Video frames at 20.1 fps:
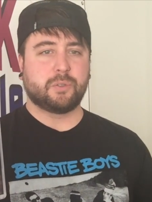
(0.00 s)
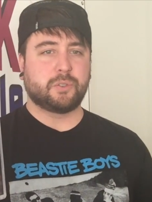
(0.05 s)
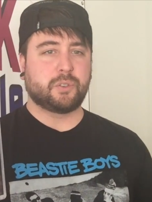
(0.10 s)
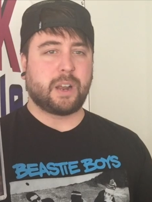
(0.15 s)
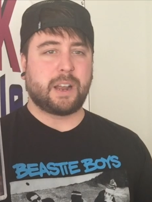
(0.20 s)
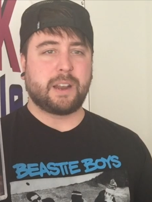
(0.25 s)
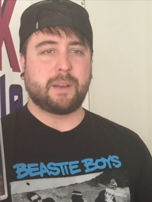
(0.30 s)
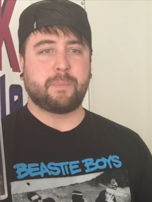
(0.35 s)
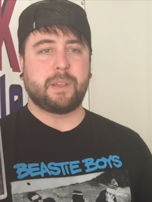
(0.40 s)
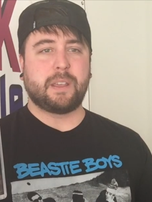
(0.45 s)

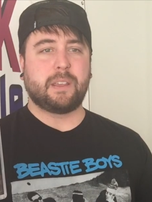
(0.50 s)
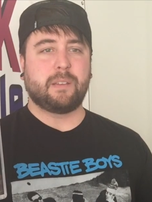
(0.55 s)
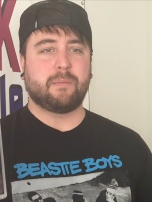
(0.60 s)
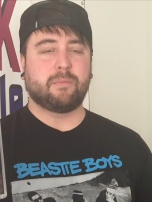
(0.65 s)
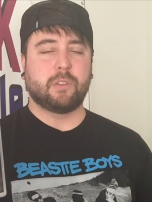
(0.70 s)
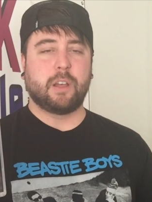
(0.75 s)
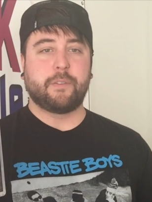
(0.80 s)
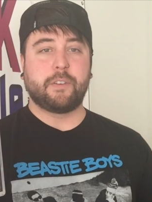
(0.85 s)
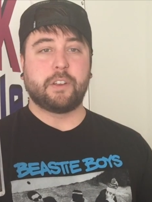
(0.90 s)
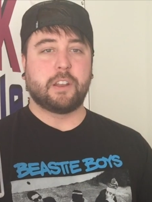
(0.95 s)
try to
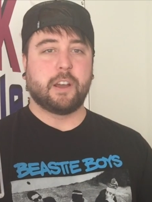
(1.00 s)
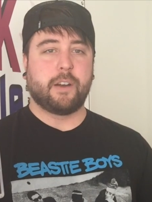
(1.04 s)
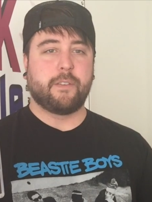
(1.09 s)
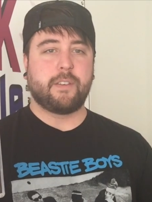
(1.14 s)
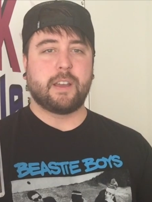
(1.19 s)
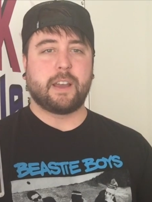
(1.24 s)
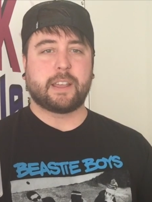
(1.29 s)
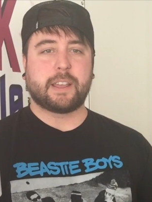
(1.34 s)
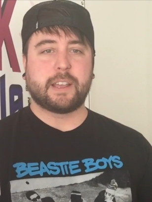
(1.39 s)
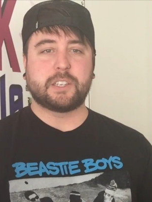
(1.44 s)
be
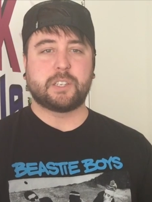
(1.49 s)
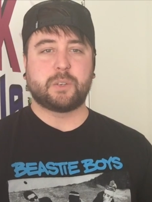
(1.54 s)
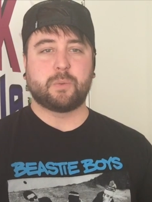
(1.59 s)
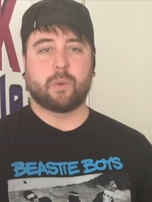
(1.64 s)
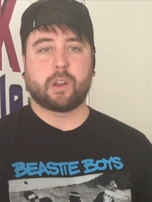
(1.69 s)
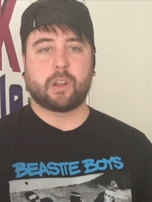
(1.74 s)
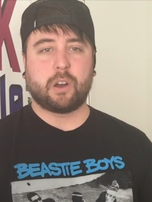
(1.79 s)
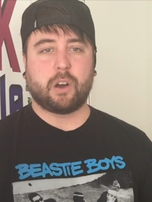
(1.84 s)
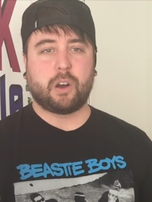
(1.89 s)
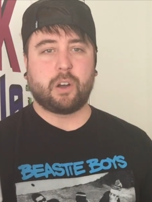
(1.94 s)
lovey-dovey, I guess
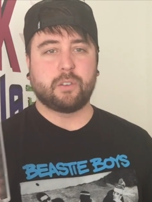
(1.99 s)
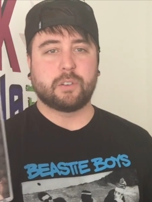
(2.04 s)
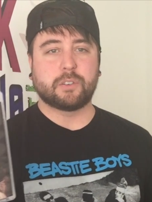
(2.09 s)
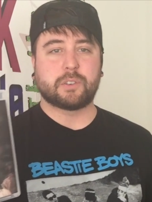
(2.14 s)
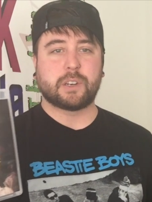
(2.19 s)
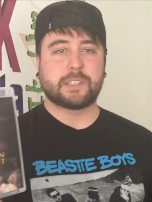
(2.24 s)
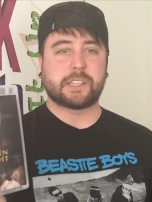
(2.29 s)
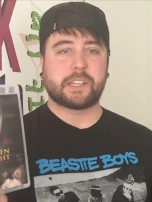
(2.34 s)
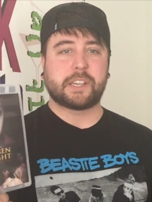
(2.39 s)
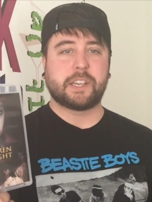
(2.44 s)
you want to call it,
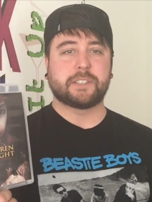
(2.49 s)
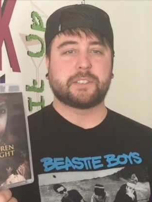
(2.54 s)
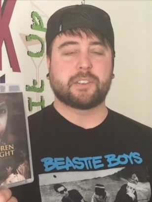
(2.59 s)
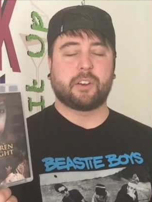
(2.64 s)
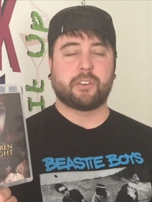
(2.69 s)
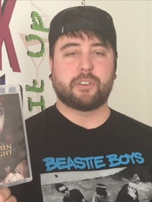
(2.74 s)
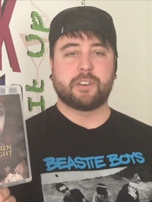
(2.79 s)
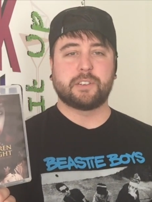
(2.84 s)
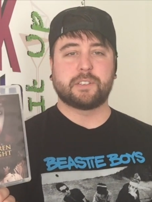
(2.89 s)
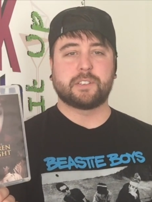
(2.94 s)
tries to kiss
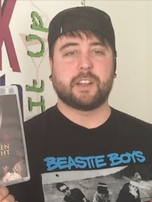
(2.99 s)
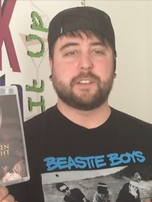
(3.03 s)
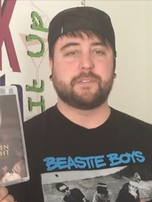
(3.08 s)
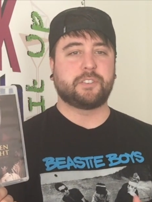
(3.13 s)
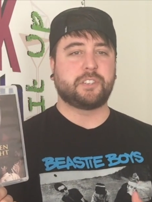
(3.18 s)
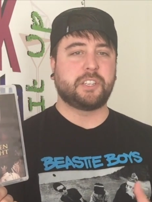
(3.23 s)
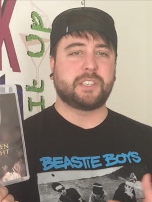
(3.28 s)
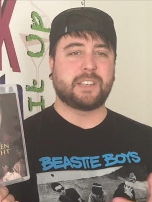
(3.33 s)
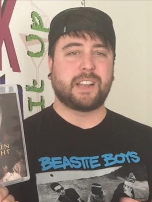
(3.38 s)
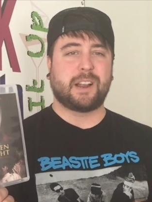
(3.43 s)
on her and
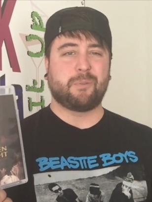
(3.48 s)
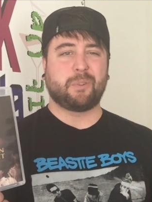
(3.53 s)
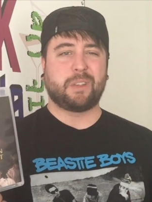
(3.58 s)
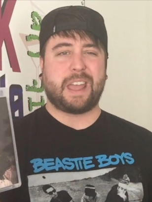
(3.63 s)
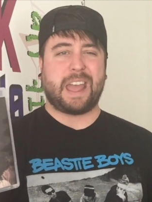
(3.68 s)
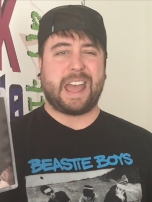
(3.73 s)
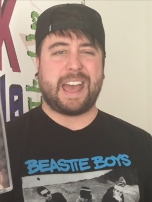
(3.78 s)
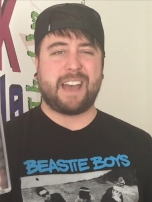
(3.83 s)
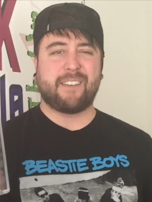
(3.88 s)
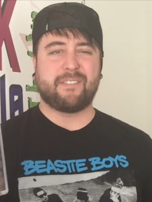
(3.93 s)
stuff. She's not
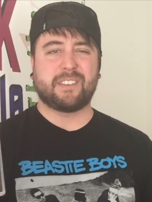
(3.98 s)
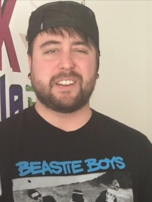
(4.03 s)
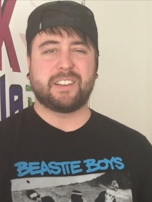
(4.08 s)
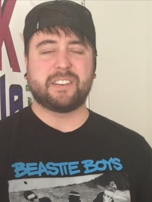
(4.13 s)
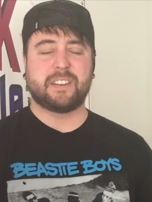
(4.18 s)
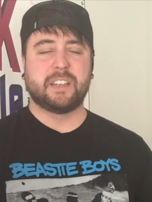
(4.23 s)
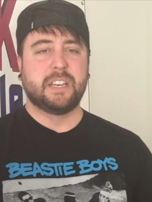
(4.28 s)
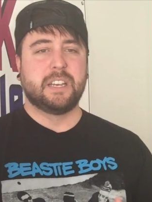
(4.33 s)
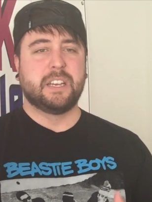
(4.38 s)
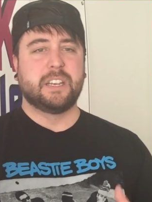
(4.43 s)
really having
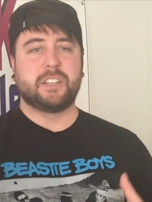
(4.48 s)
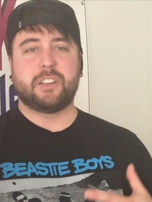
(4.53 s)
it.